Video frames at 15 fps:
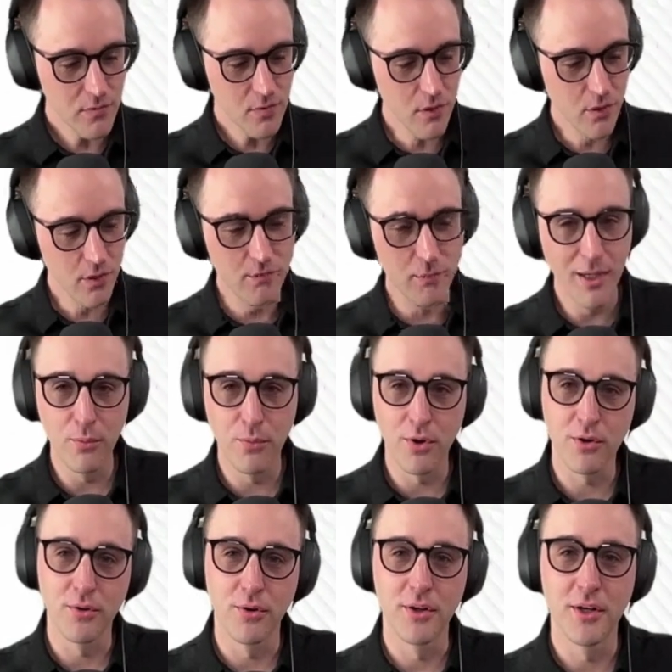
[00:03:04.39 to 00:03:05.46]

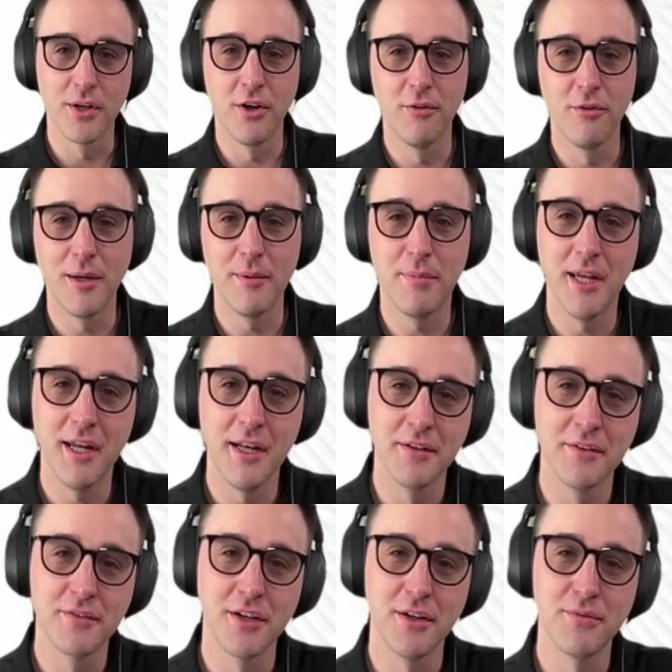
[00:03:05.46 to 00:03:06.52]
work on it, all my pain
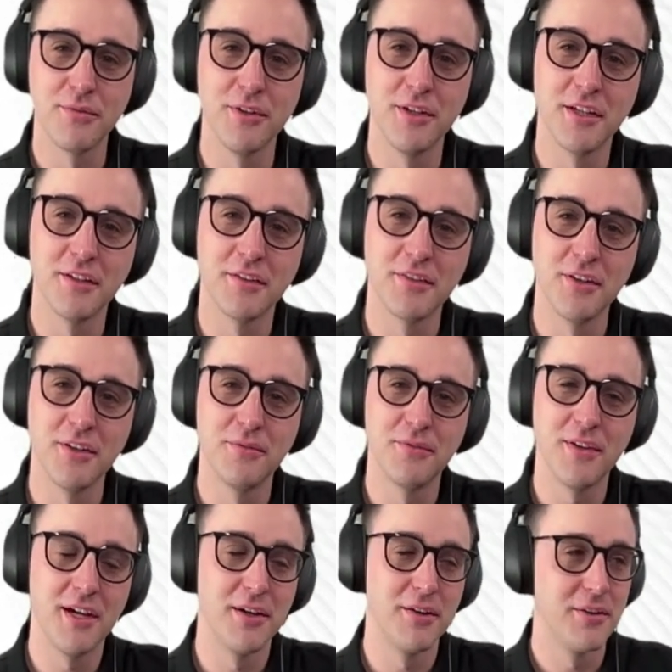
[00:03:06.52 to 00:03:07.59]
and suffering and
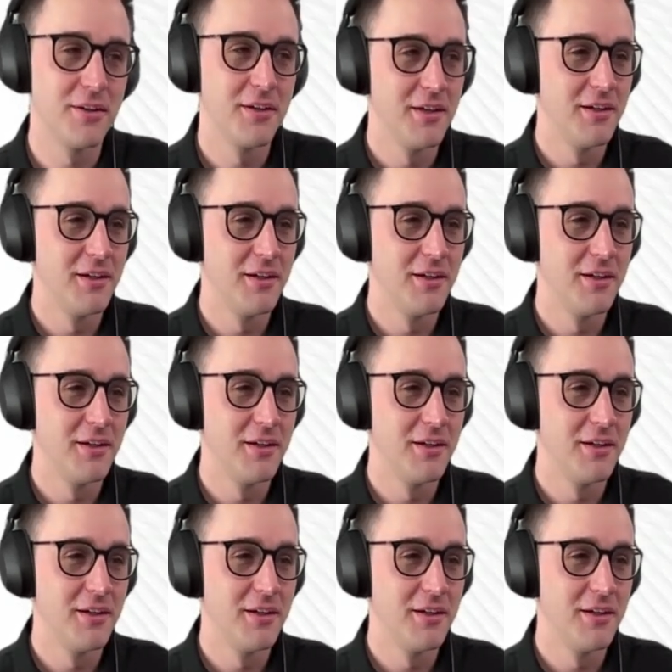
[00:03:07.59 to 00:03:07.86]
self-doubt,